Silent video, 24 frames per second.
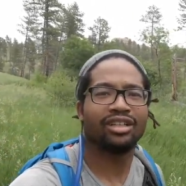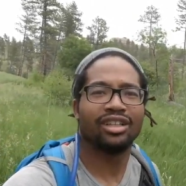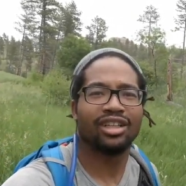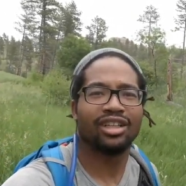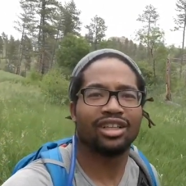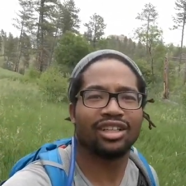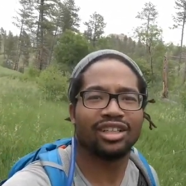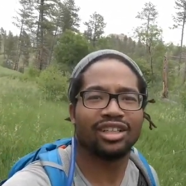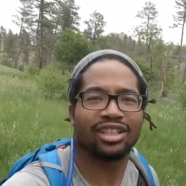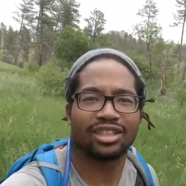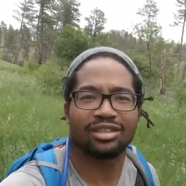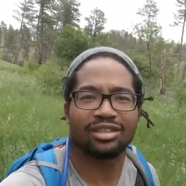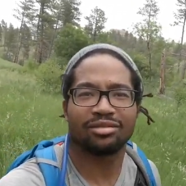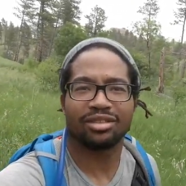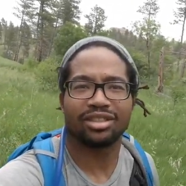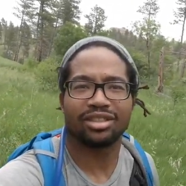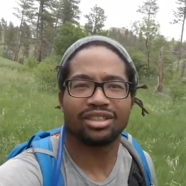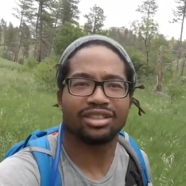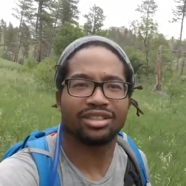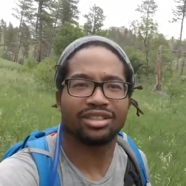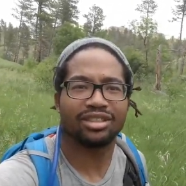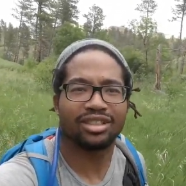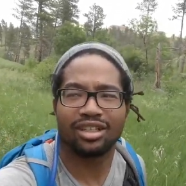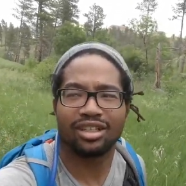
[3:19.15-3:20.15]
I think is what
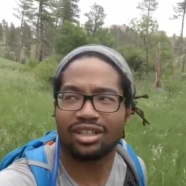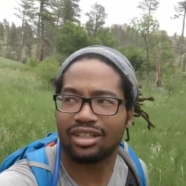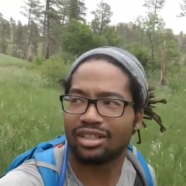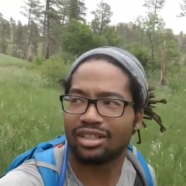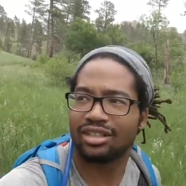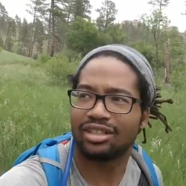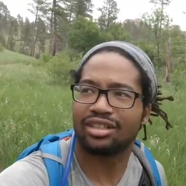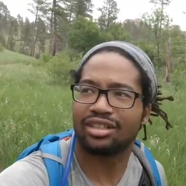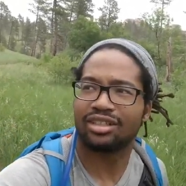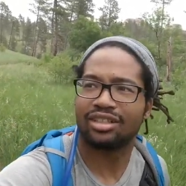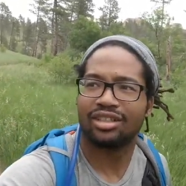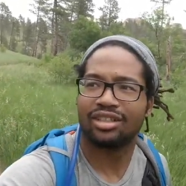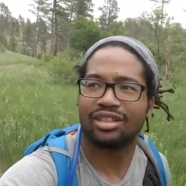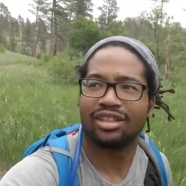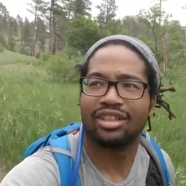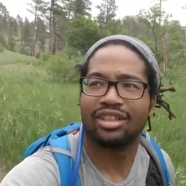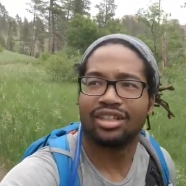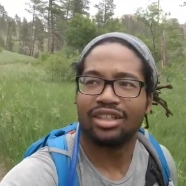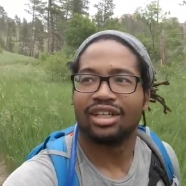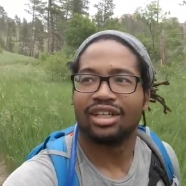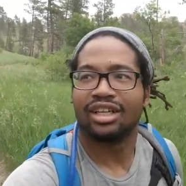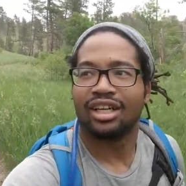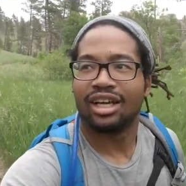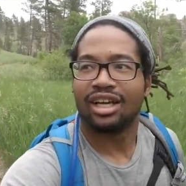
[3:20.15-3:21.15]
it's called,
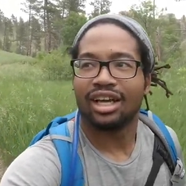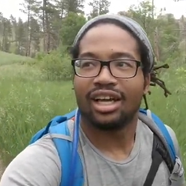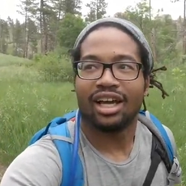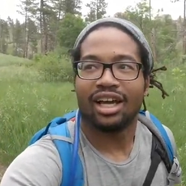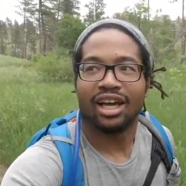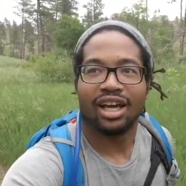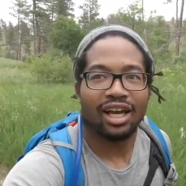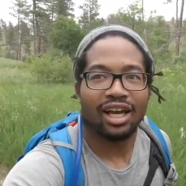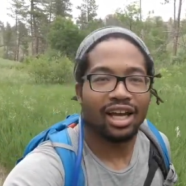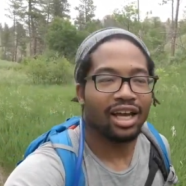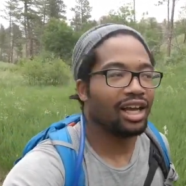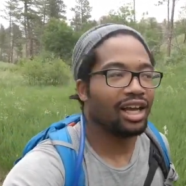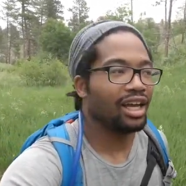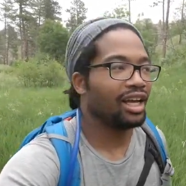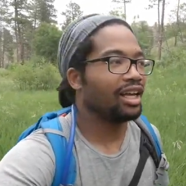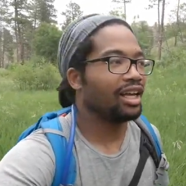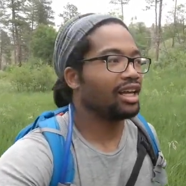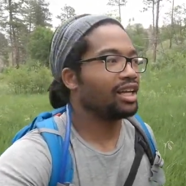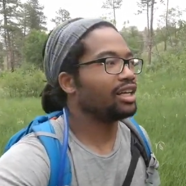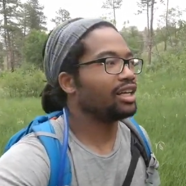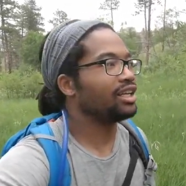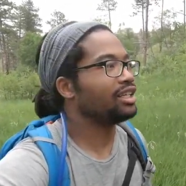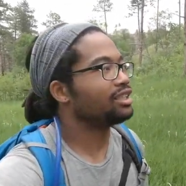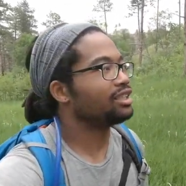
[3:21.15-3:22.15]

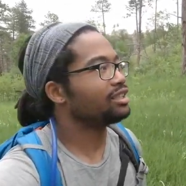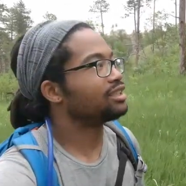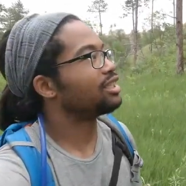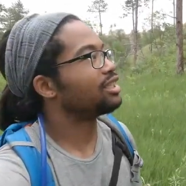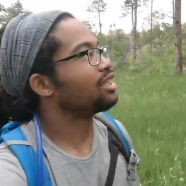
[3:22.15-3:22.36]
and